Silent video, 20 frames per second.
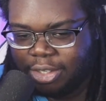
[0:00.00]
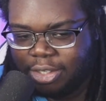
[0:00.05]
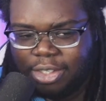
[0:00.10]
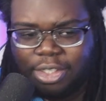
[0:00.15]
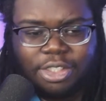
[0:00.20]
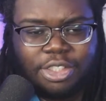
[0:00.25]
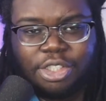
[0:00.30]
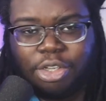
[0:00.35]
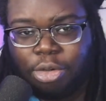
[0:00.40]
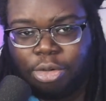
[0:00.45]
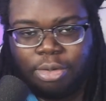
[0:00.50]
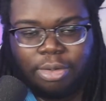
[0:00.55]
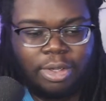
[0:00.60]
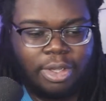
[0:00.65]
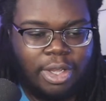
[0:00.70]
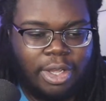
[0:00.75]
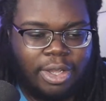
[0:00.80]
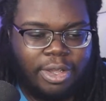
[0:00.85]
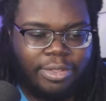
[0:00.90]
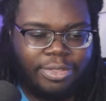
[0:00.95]
So
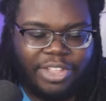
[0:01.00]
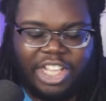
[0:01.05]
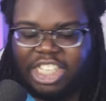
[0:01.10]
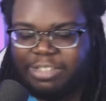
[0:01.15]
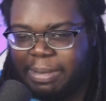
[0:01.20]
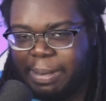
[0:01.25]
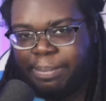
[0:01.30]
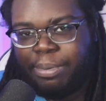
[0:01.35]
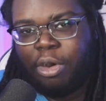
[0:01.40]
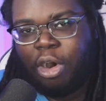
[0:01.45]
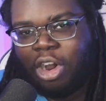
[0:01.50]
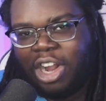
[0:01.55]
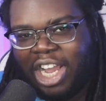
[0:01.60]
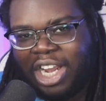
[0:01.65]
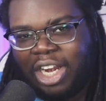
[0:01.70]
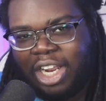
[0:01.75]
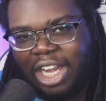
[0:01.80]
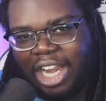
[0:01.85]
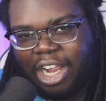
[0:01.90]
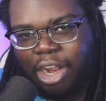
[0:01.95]
these people are kind of
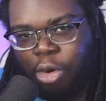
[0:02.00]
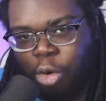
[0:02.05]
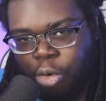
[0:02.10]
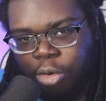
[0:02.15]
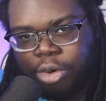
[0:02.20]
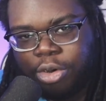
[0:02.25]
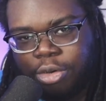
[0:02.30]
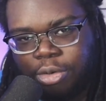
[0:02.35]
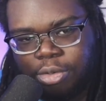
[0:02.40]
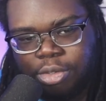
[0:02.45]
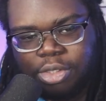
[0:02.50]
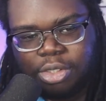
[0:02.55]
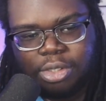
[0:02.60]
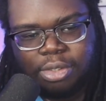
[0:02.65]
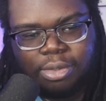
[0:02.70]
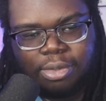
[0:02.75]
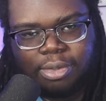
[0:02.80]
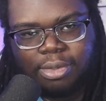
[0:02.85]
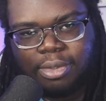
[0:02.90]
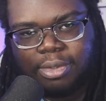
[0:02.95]
like oracles.
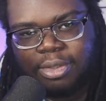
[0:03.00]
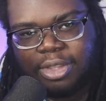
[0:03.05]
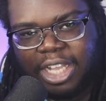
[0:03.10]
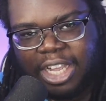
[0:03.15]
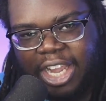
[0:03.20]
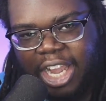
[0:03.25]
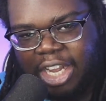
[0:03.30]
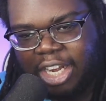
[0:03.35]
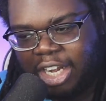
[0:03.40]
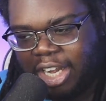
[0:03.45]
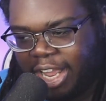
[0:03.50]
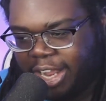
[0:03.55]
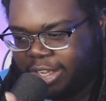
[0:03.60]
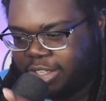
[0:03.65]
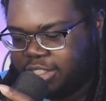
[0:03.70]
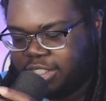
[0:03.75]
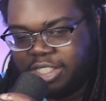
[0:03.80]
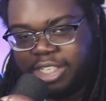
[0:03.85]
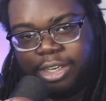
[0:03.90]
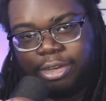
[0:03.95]
They're kind of like
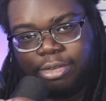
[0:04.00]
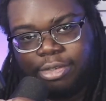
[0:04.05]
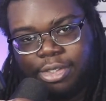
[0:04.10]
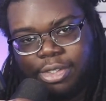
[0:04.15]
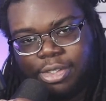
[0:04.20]
seers.